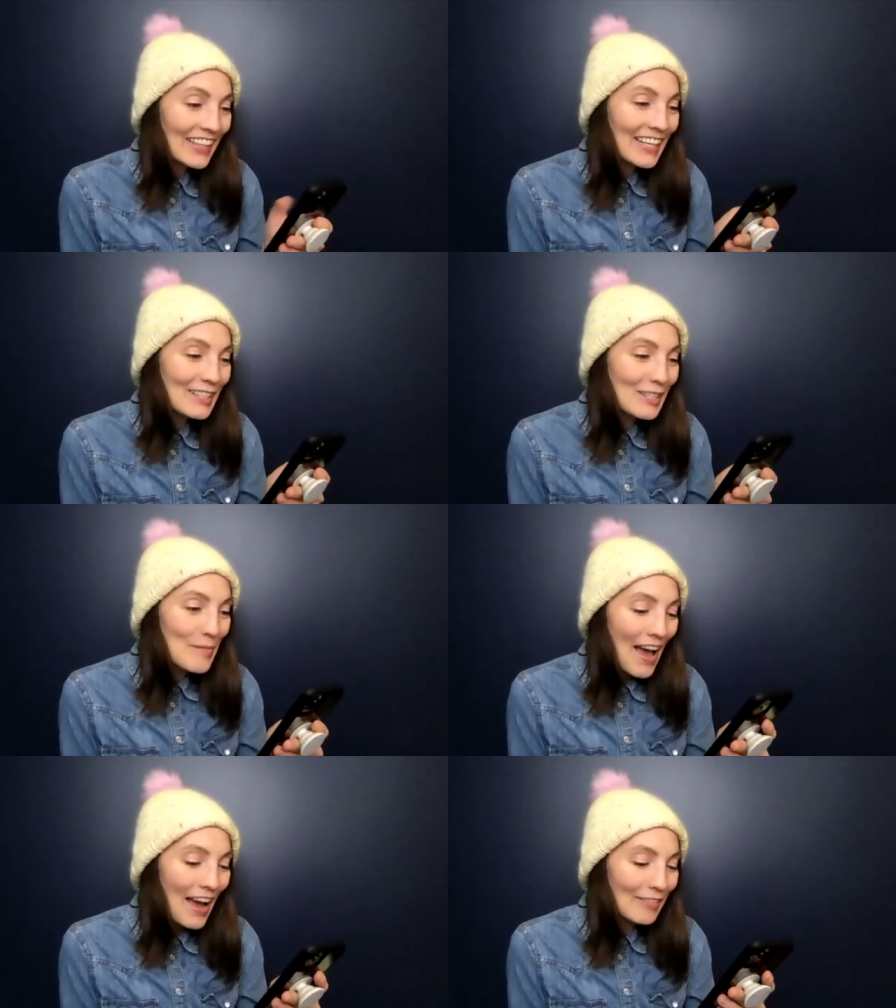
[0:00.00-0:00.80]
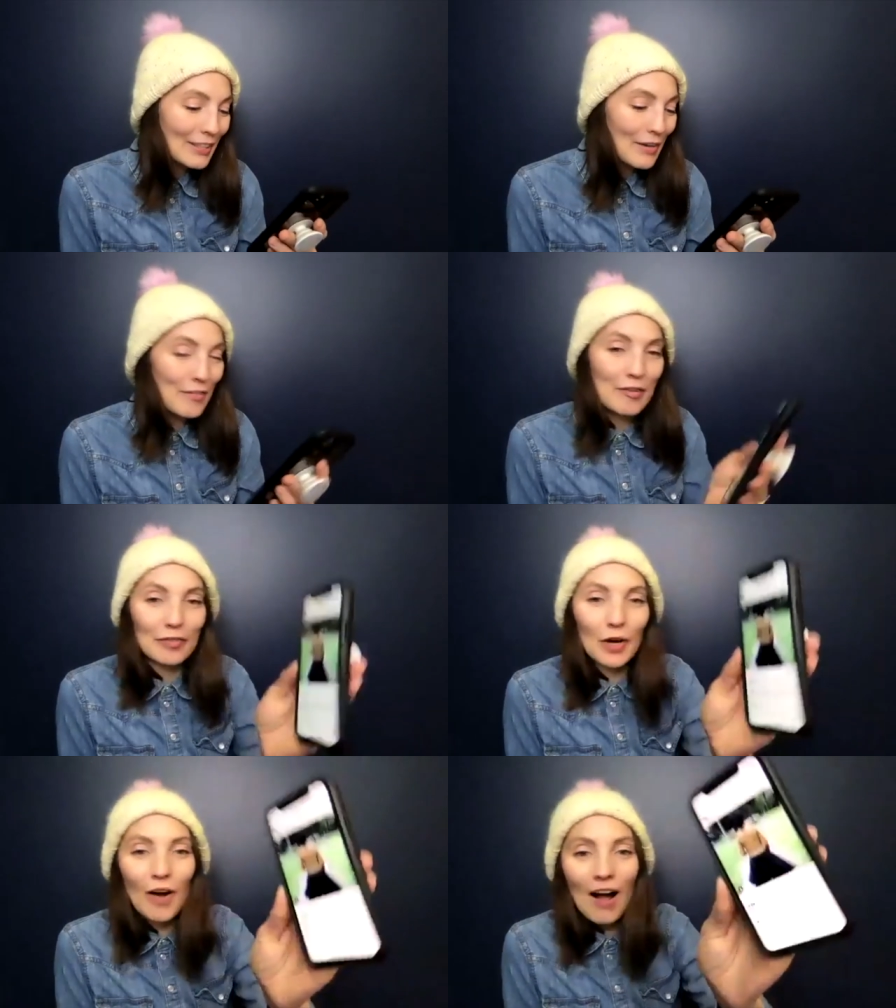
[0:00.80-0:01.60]
here's a back view of the
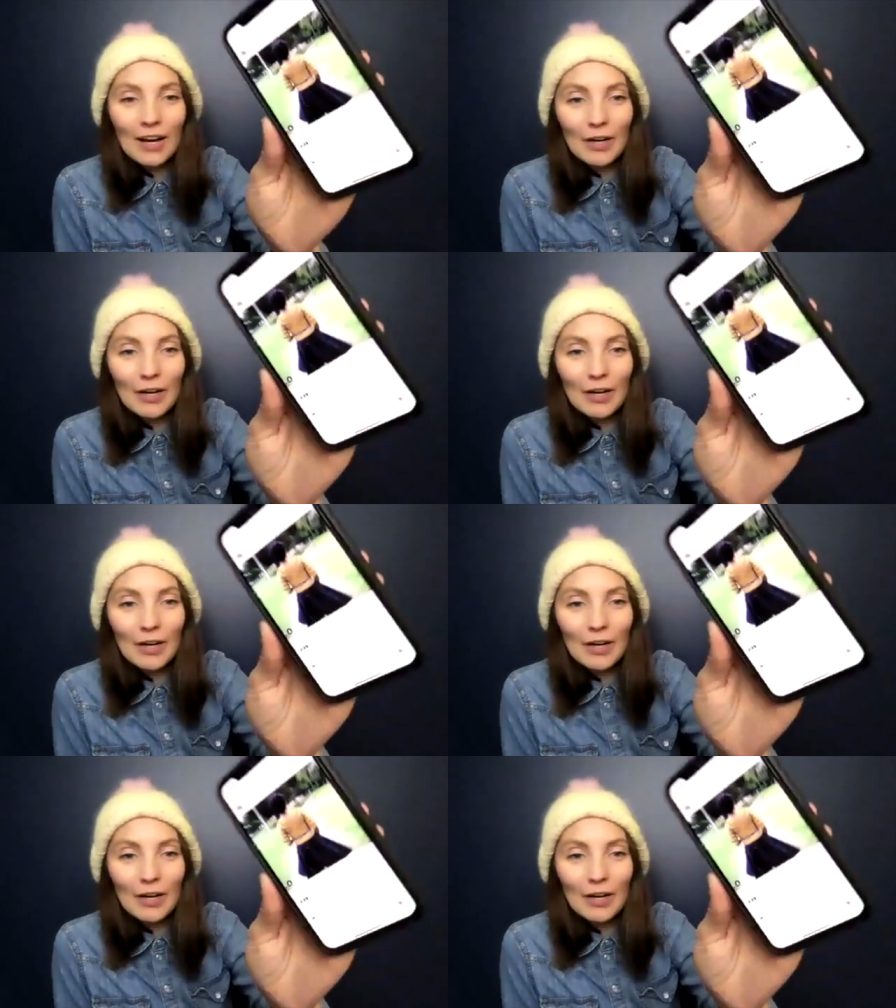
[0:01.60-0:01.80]
frohawk,